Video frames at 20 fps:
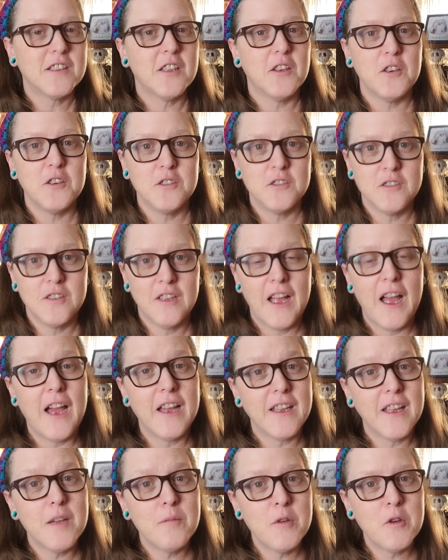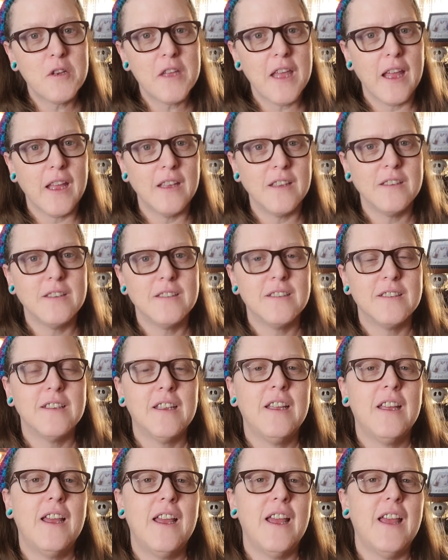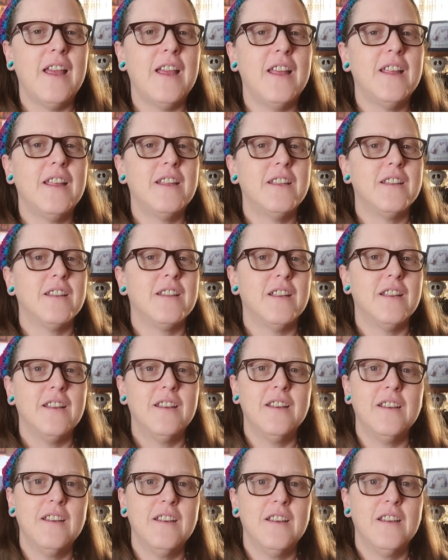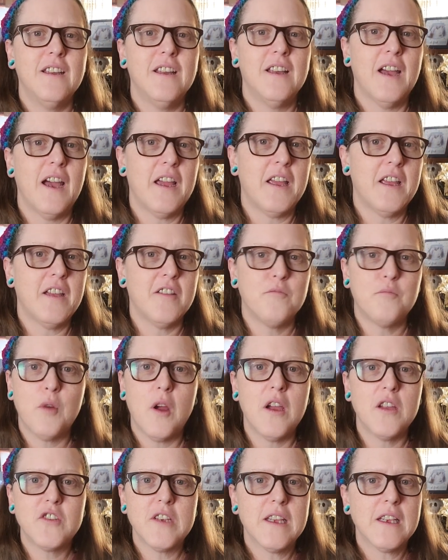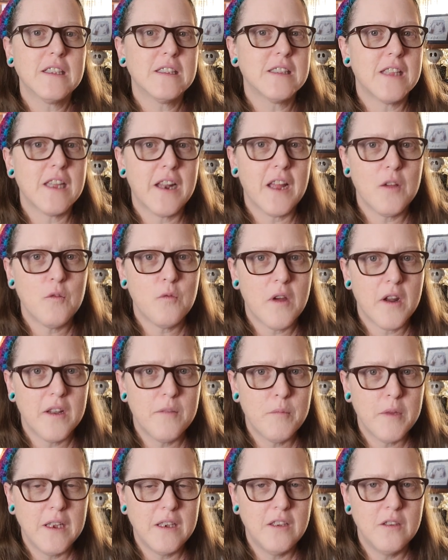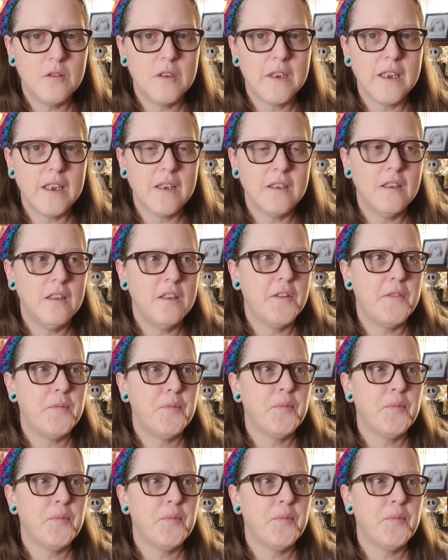so I am okay. And I have projects that I want to be doing.